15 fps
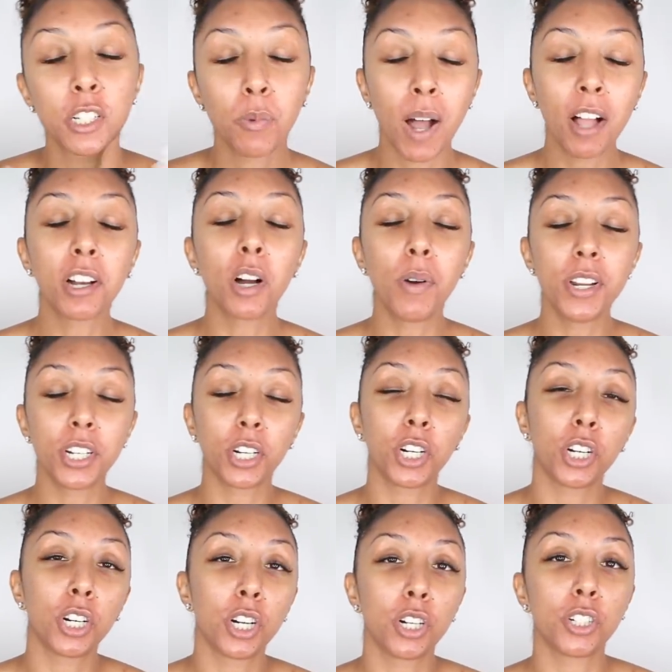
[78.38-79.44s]
So while going to
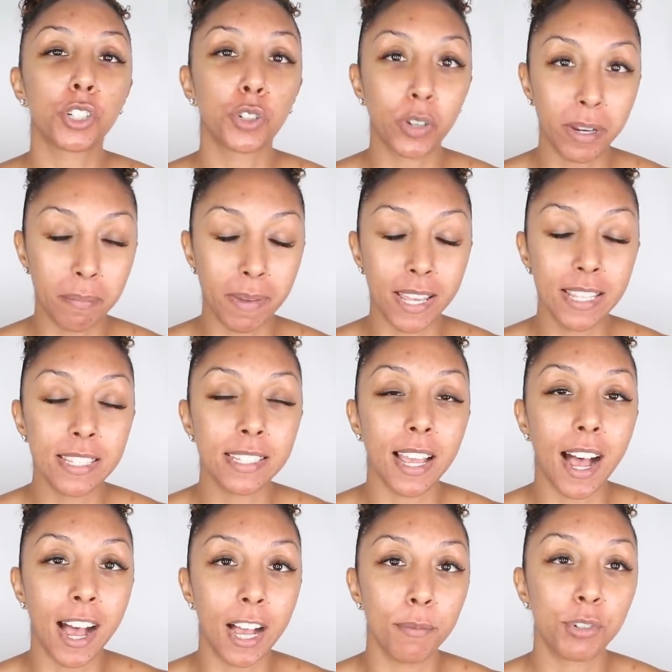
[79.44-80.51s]
her treatments,
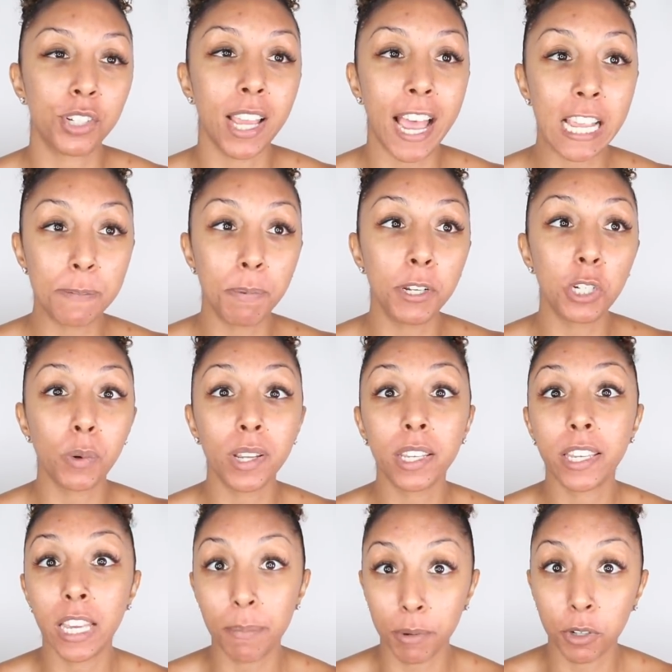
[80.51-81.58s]
she has been
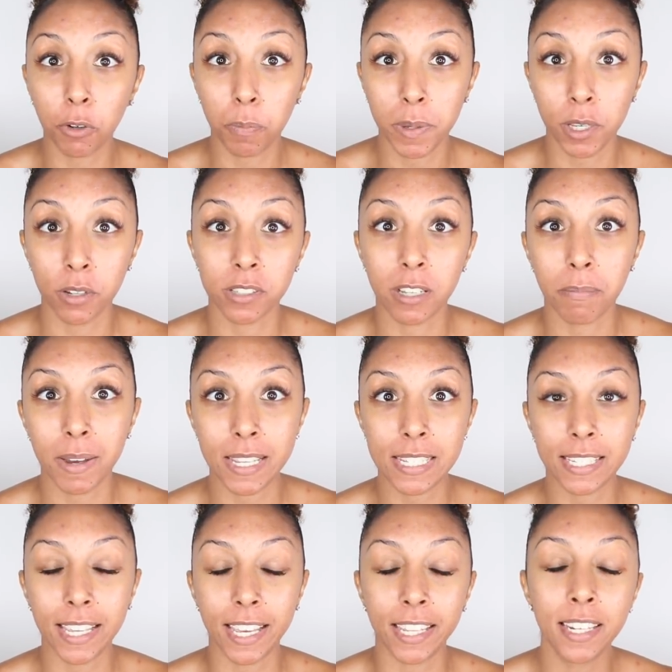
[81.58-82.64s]
doing chemical peels on my
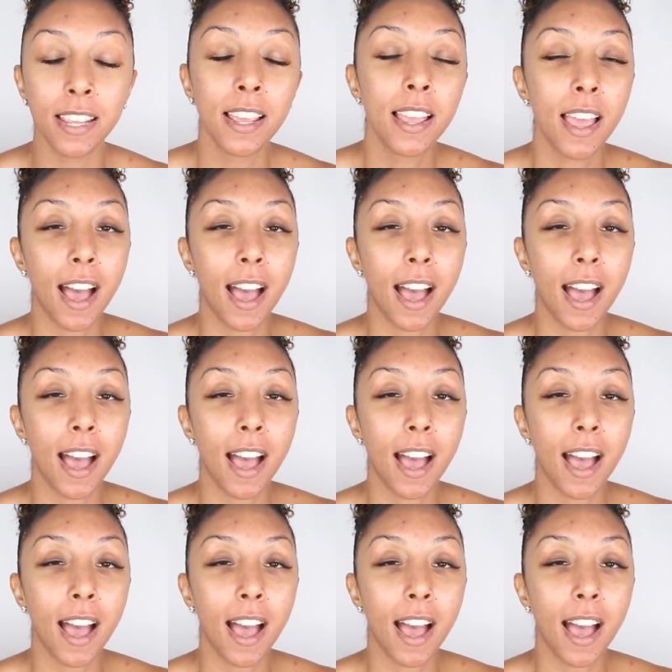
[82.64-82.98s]
skin.